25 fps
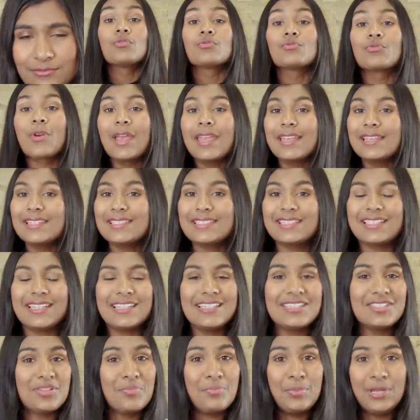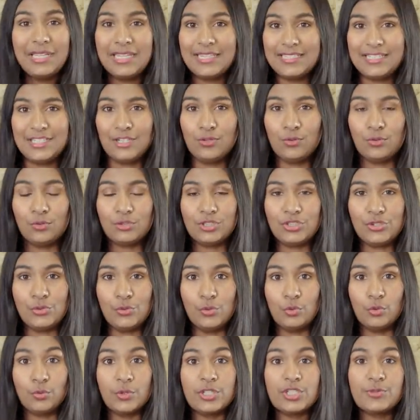Race is a political
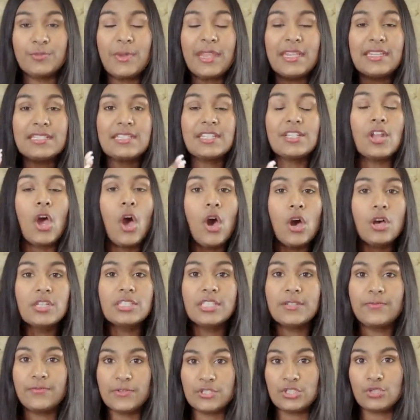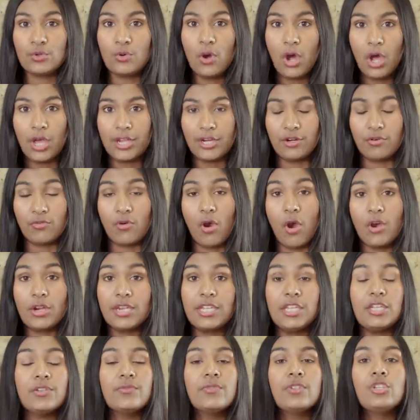tool which makes an artificial
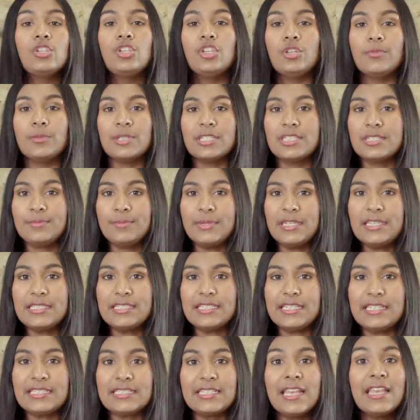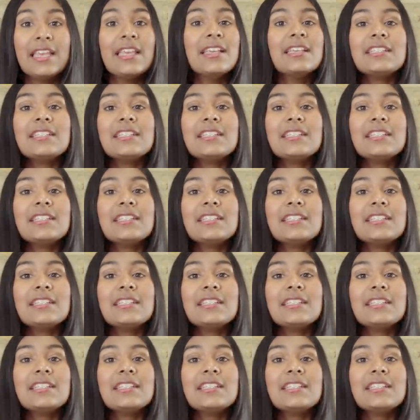hierarchy of the human species